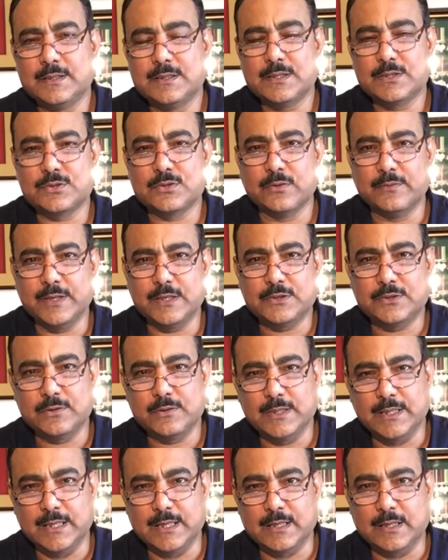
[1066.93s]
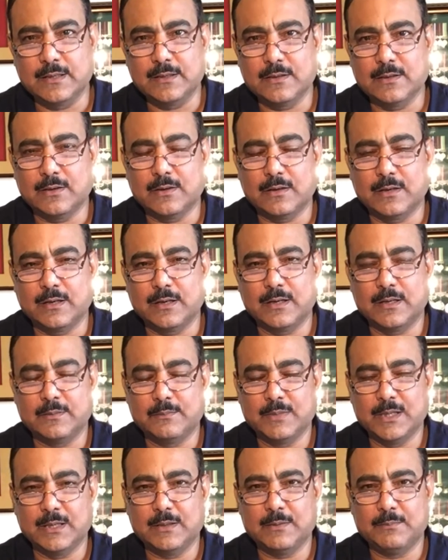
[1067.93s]
Soviet Union
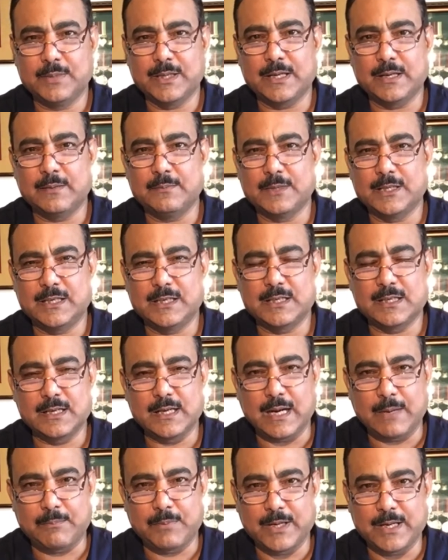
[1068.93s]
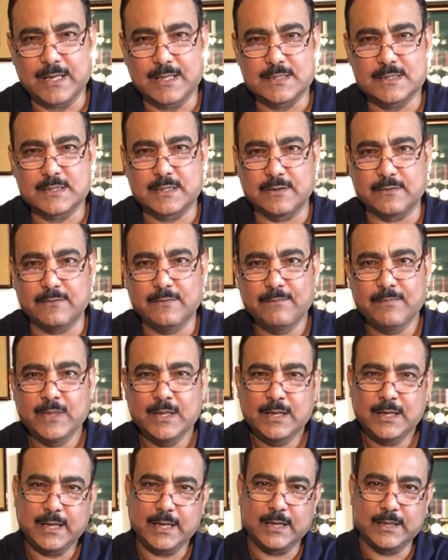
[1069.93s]
became a little apprehensive,
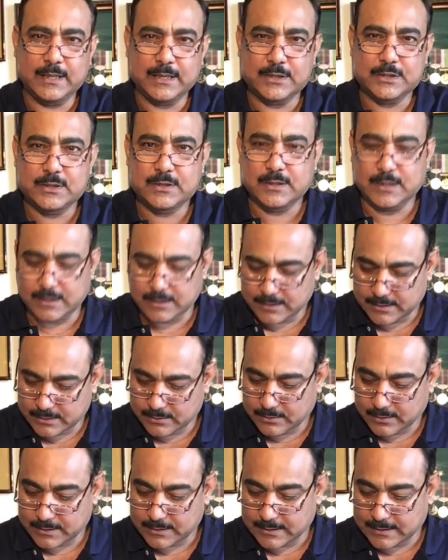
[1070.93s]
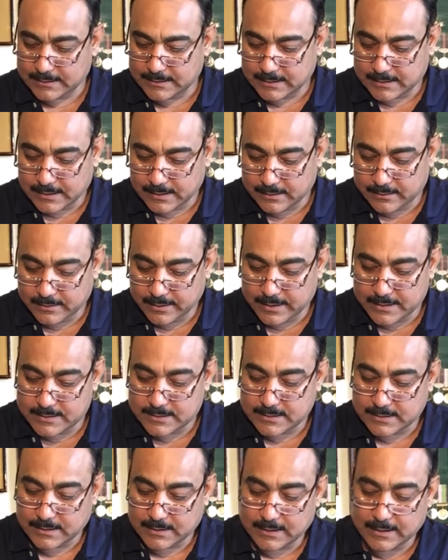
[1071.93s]
and it got other
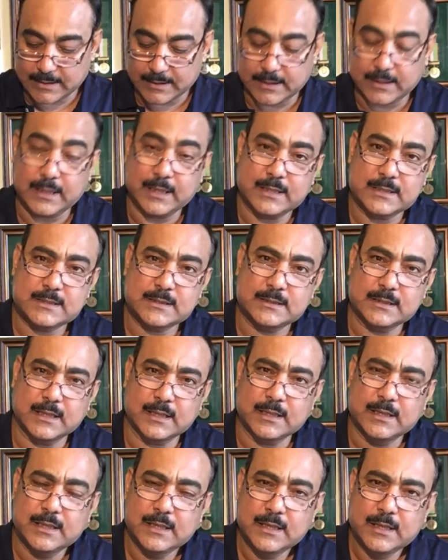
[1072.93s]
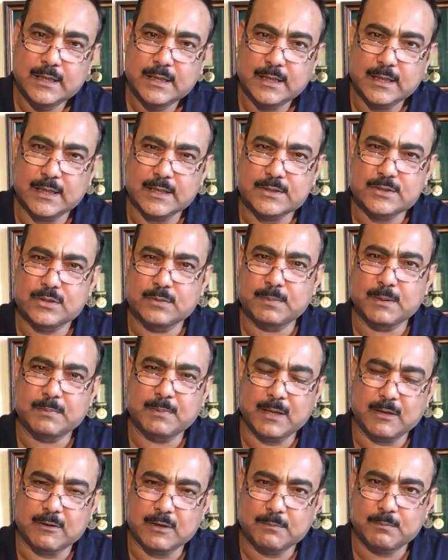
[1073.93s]
countries under its
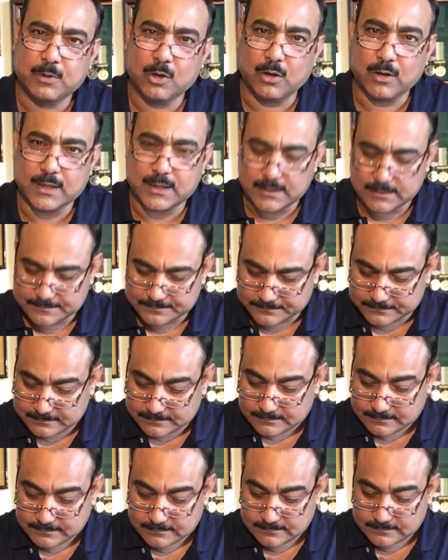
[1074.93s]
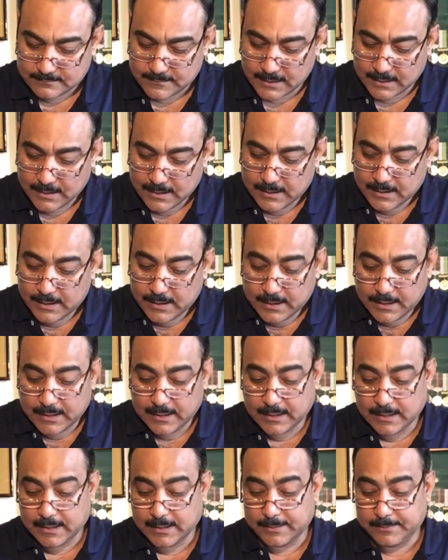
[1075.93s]
superpower bloc
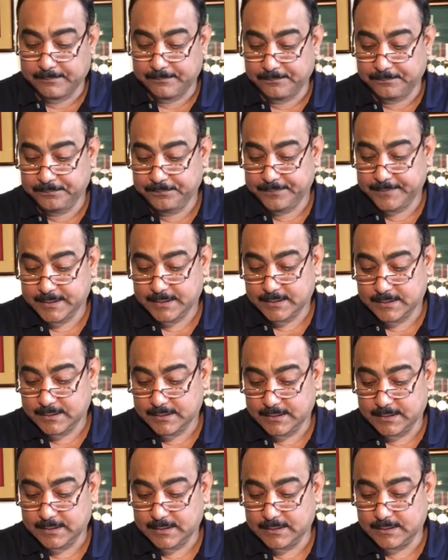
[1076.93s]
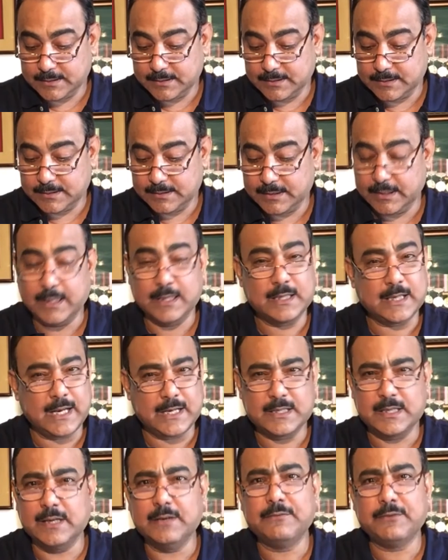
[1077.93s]
in
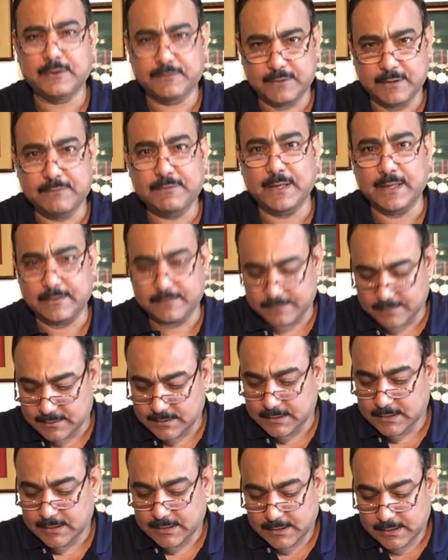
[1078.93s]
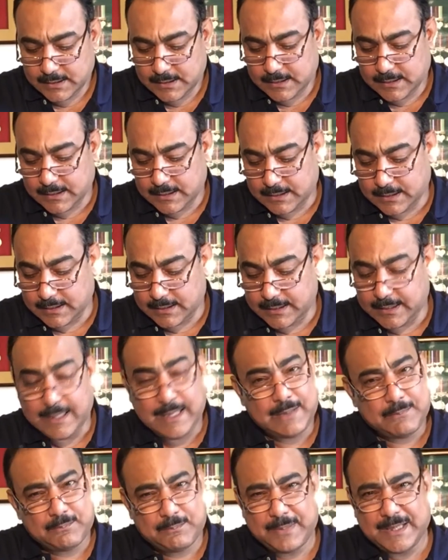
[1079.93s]
1955.
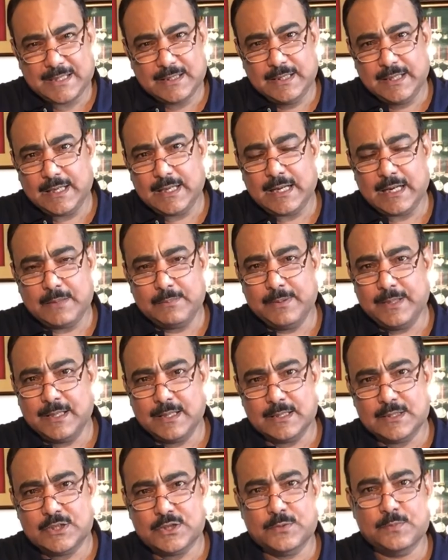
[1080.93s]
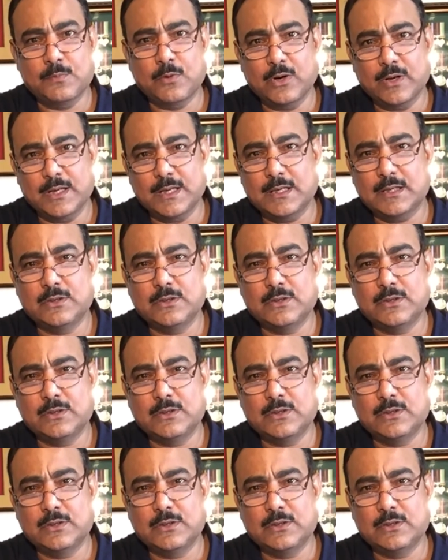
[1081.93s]
But there had been a smaller